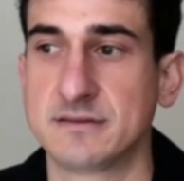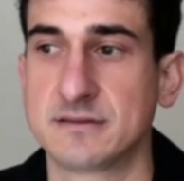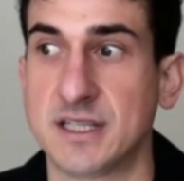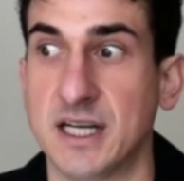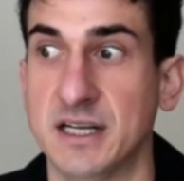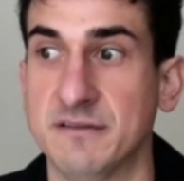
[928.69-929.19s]

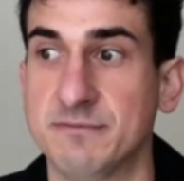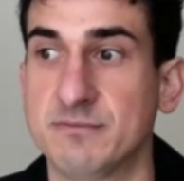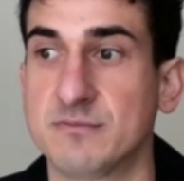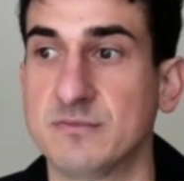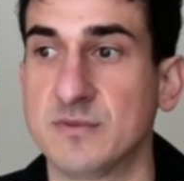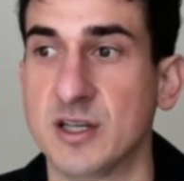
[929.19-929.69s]
kind of
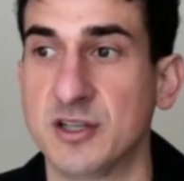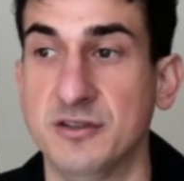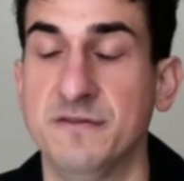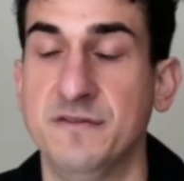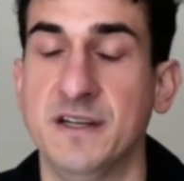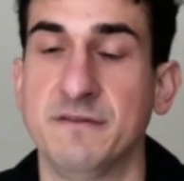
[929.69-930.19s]
a
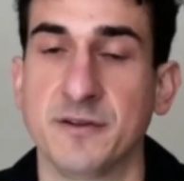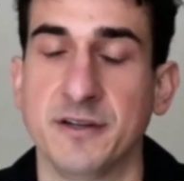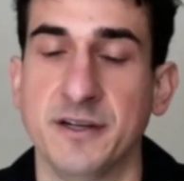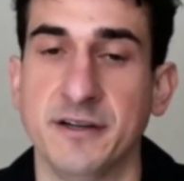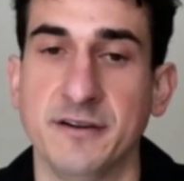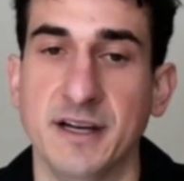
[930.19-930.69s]
good fit for the
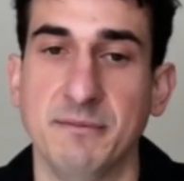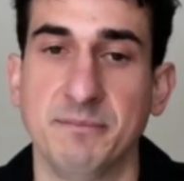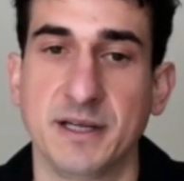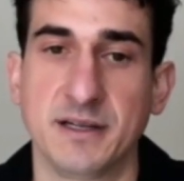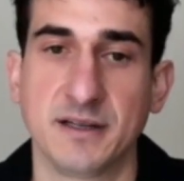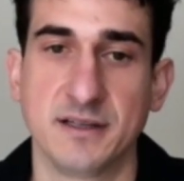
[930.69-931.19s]
internet
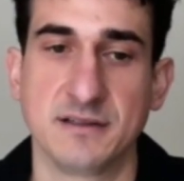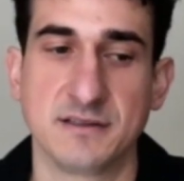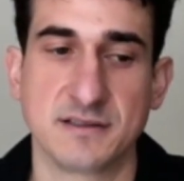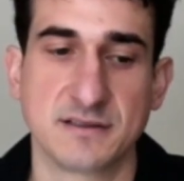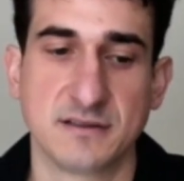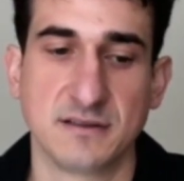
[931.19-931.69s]

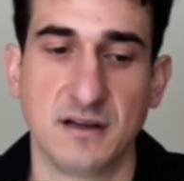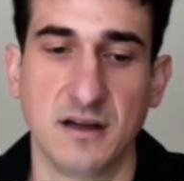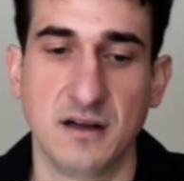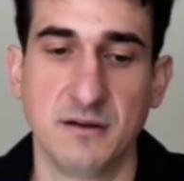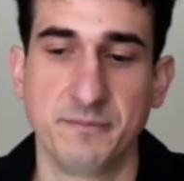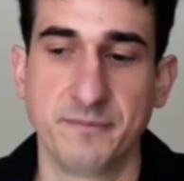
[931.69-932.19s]
because,
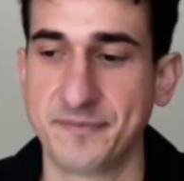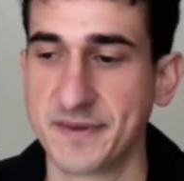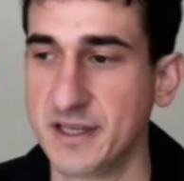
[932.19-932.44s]
um, yeah.